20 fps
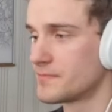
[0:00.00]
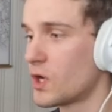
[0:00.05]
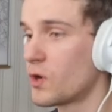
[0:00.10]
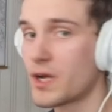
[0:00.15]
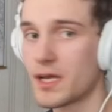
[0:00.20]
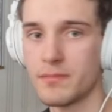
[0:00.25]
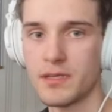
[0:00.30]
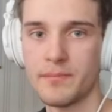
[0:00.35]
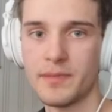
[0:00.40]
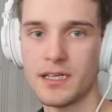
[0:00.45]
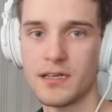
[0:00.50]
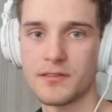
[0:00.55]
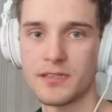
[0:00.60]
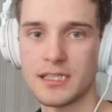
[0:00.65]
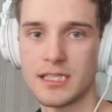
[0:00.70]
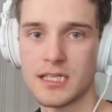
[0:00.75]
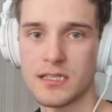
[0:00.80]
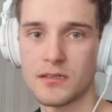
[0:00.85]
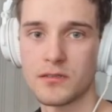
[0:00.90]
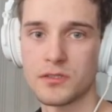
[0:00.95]
Okay, maybe now
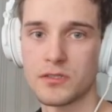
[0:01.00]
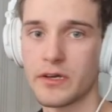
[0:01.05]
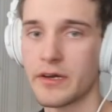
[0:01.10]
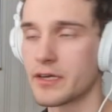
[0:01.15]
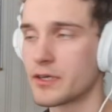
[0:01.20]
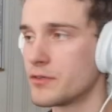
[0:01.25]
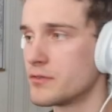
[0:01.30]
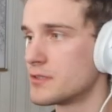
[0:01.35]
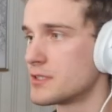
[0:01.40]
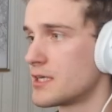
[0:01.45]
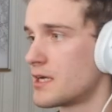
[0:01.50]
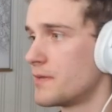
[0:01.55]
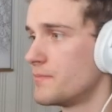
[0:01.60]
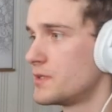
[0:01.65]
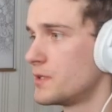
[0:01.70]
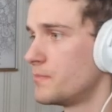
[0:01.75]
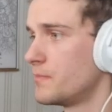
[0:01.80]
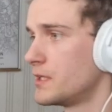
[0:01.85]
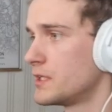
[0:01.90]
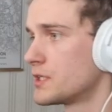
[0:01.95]
this is also a good time
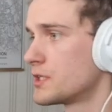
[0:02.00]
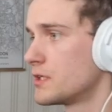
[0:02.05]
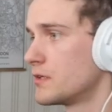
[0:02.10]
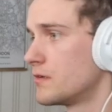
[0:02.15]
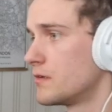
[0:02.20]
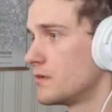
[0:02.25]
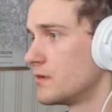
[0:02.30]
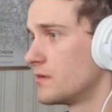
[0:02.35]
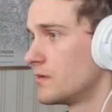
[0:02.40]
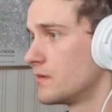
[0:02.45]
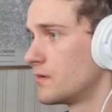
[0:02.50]
to mention